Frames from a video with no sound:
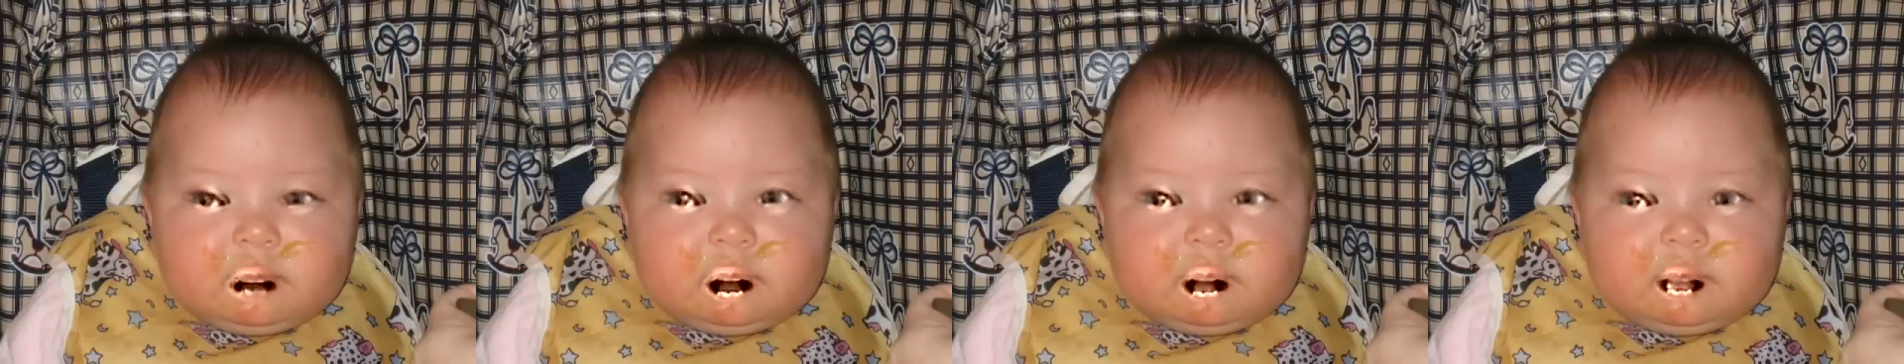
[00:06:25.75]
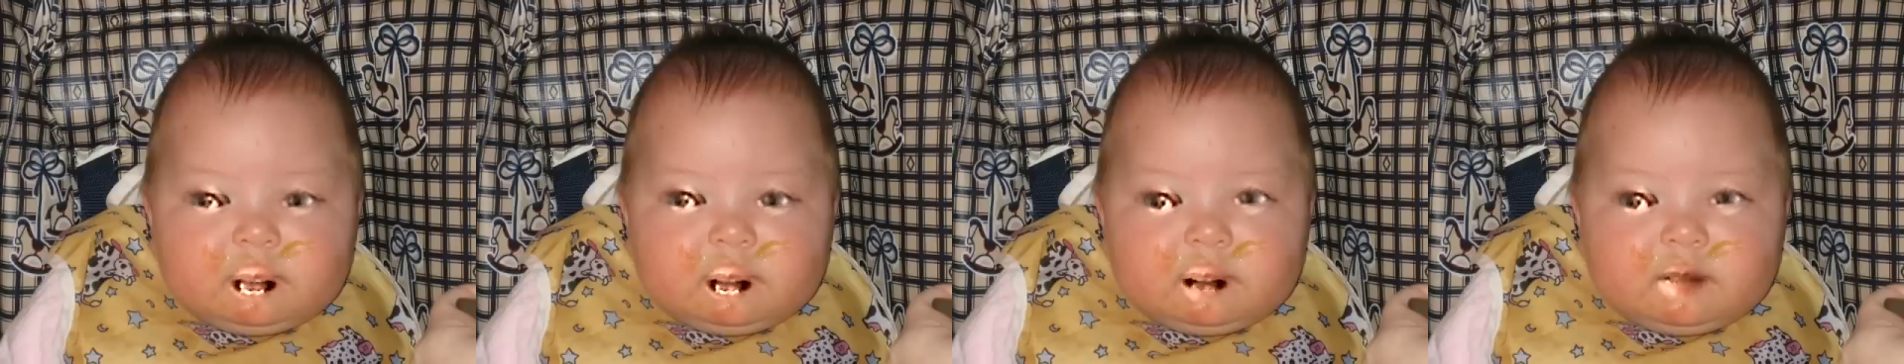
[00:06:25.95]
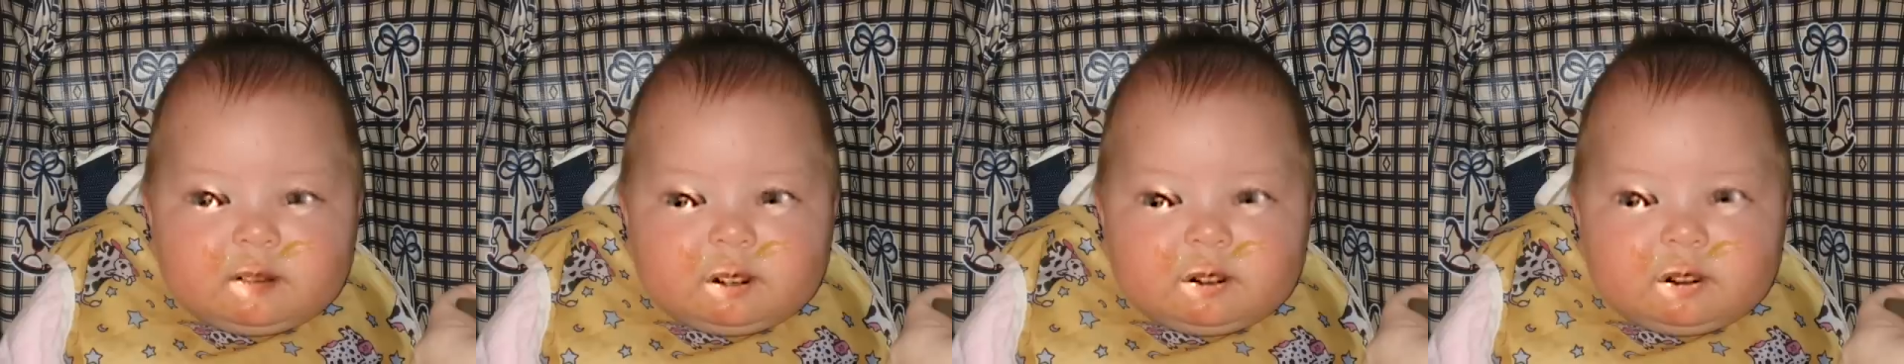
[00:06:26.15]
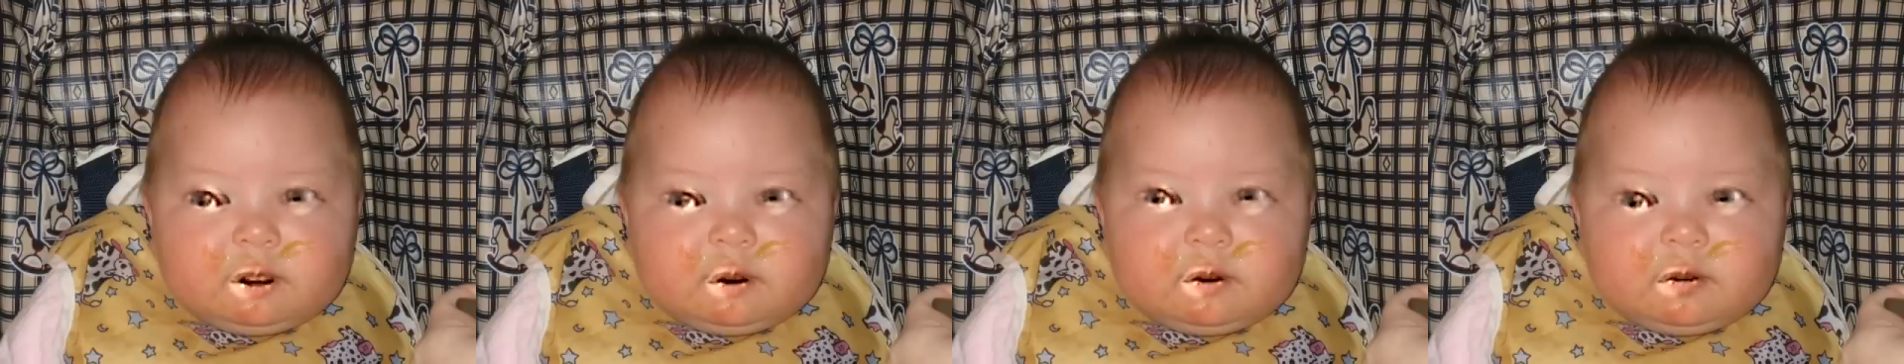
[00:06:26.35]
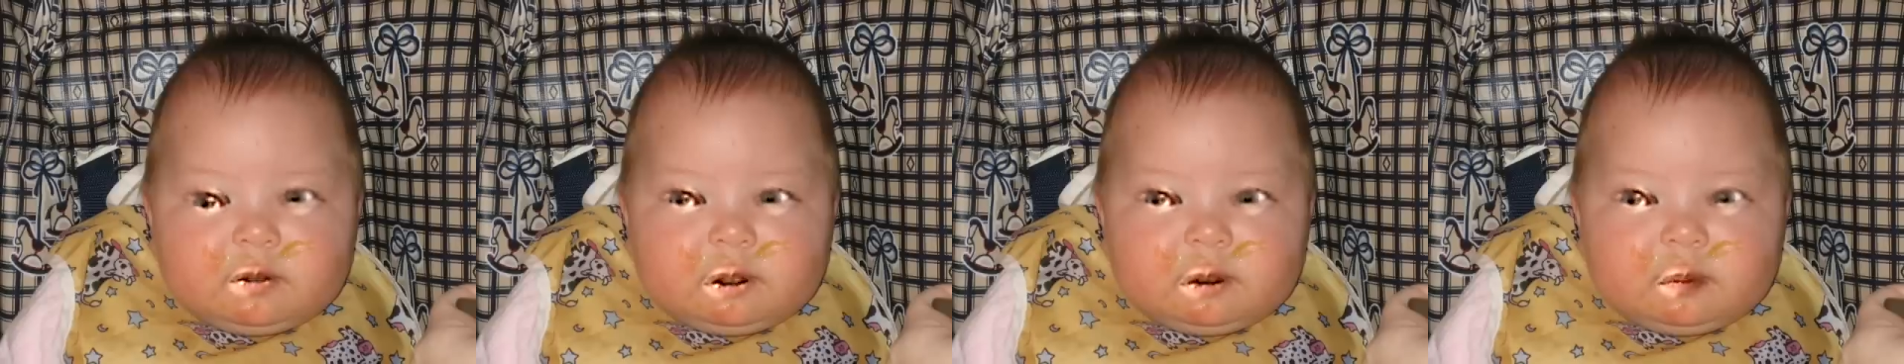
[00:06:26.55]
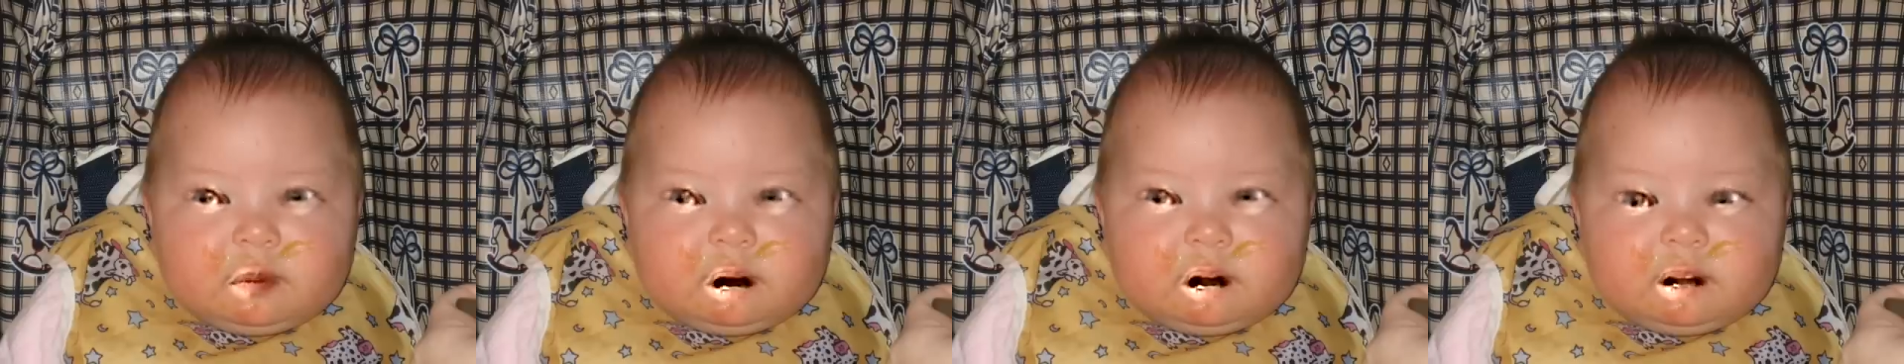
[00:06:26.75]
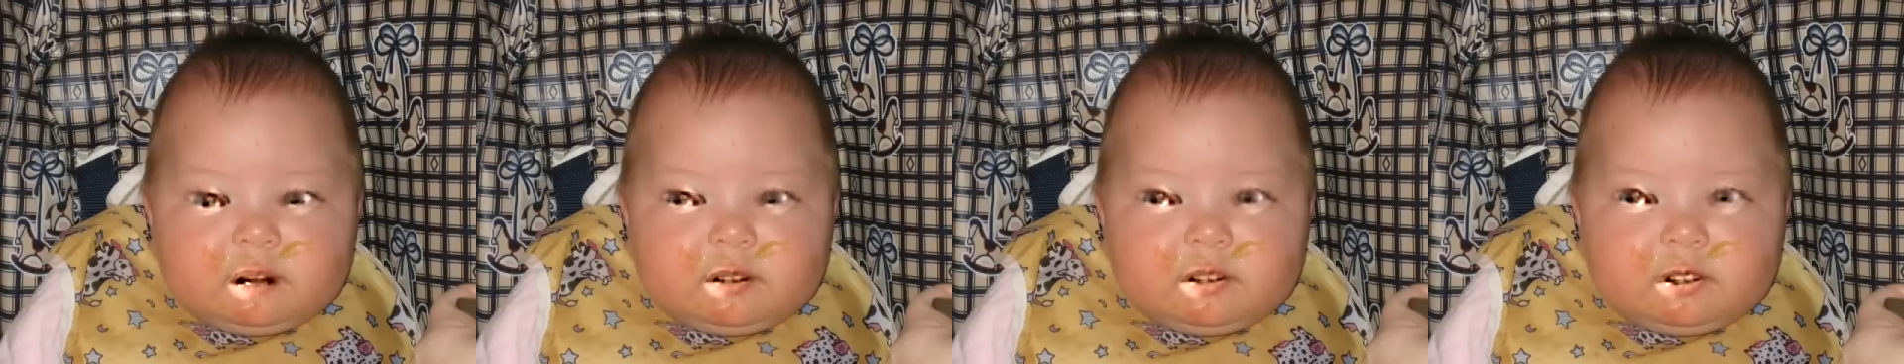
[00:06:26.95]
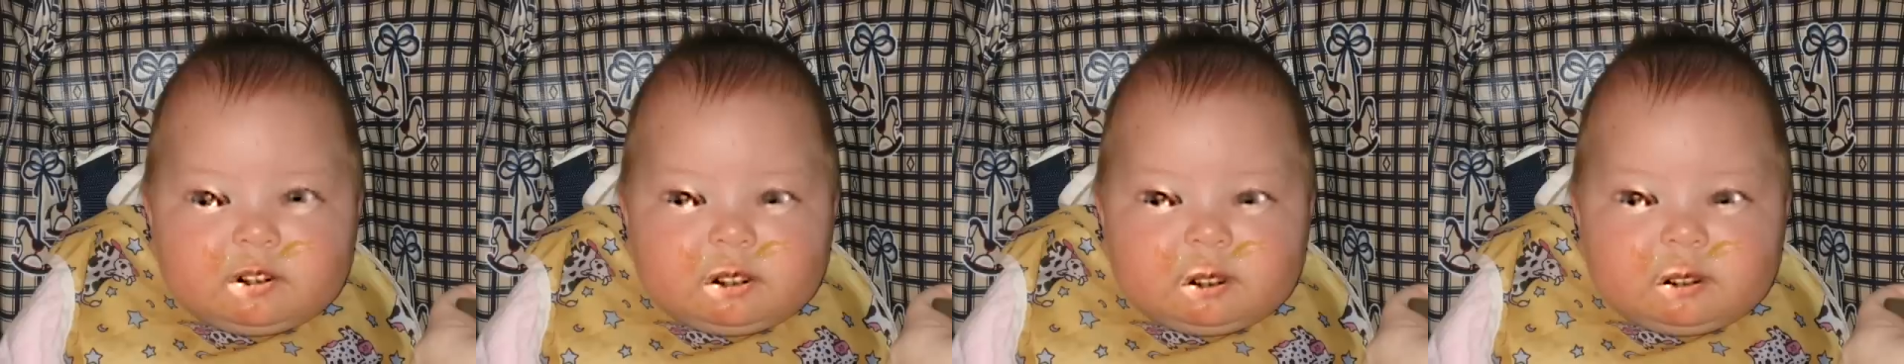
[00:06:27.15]
I haven't told you
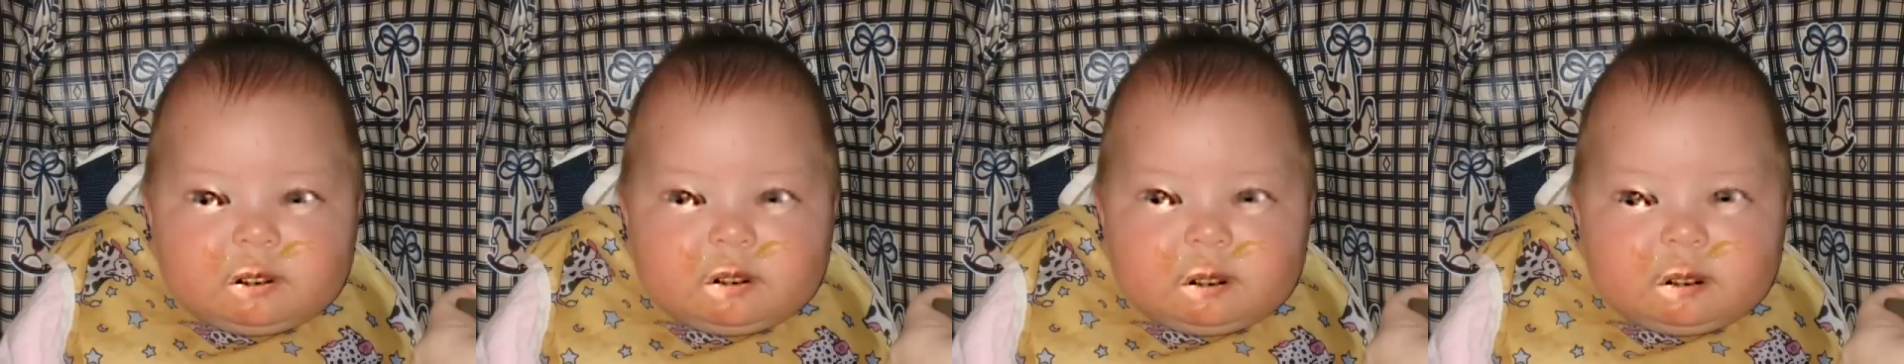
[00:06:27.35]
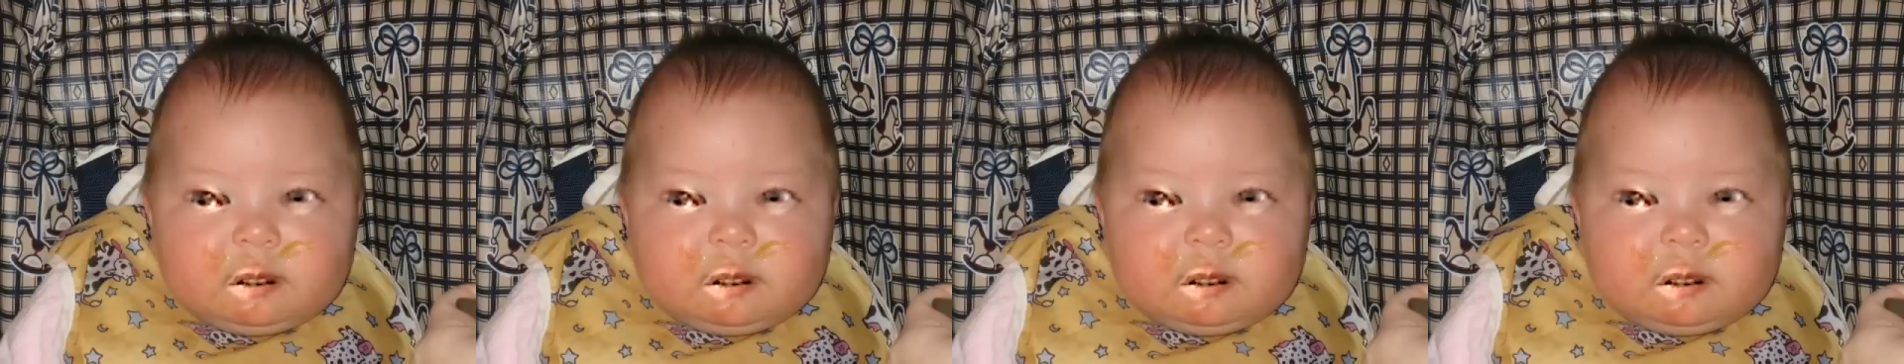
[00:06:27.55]
much.